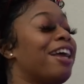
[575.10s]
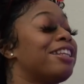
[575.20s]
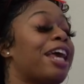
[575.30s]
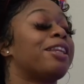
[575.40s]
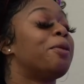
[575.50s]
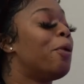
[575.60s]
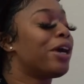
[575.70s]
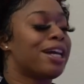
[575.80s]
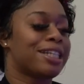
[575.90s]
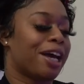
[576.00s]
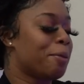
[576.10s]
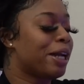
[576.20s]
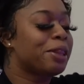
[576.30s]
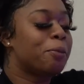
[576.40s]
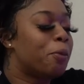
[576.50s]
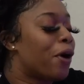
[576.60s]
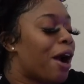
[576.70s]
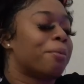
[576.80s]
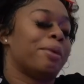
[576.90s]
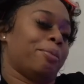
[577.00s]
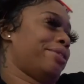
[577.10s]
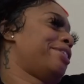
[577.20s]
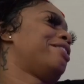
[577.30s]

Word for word: Like the more y'all talk about it, the more I remember.